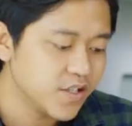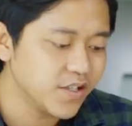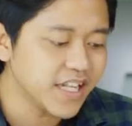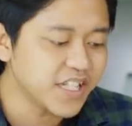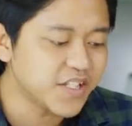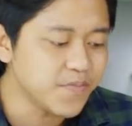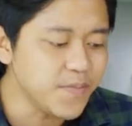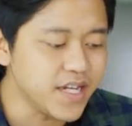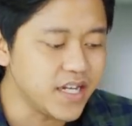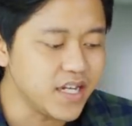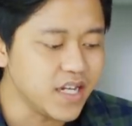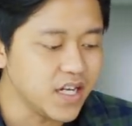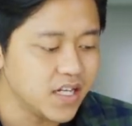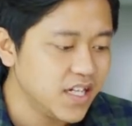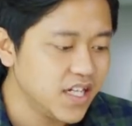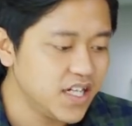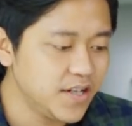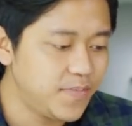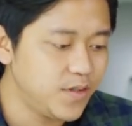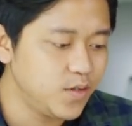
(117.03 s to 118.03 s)
So that's me
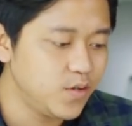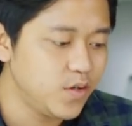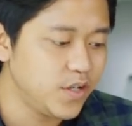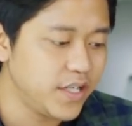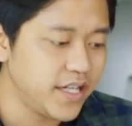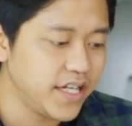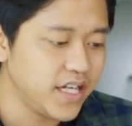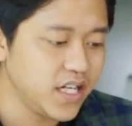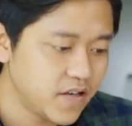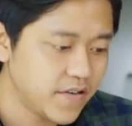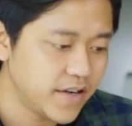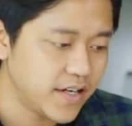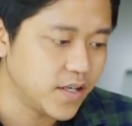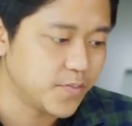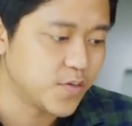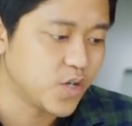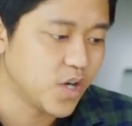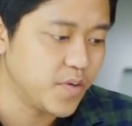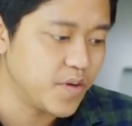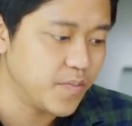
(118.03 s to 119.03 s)
in a blue hoodie. right?
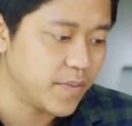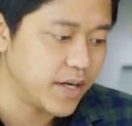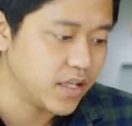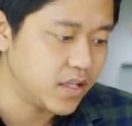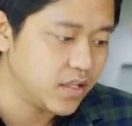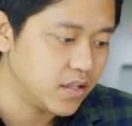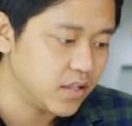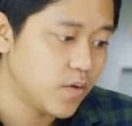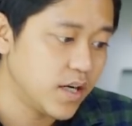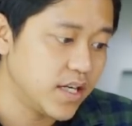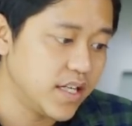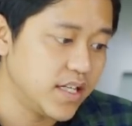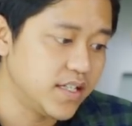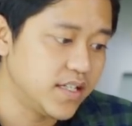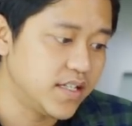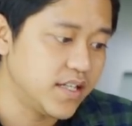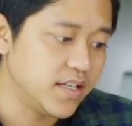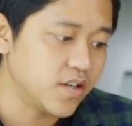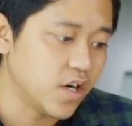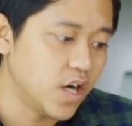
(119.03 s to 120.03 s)
absorbing man. What
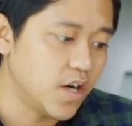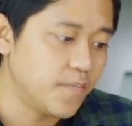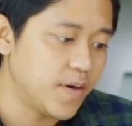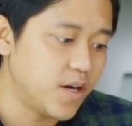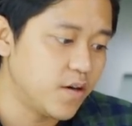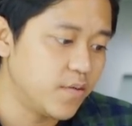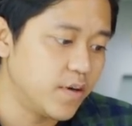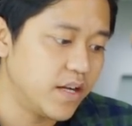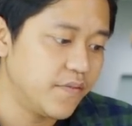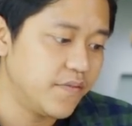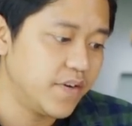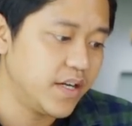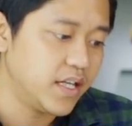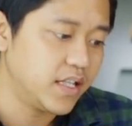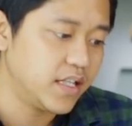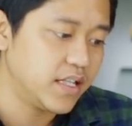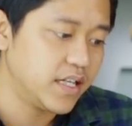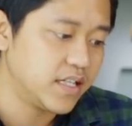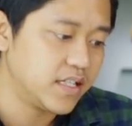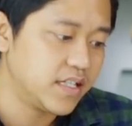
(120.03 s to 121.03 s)
is this odd power, whatever
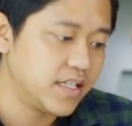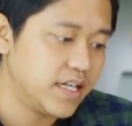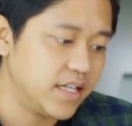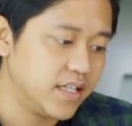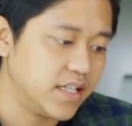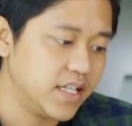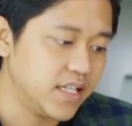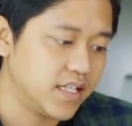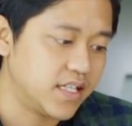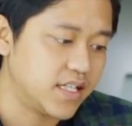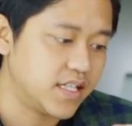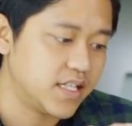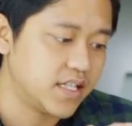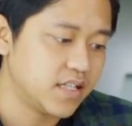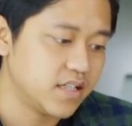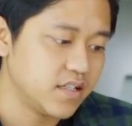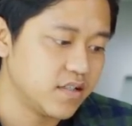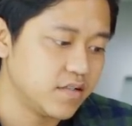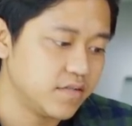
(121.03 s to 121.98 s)
it takes? Take this.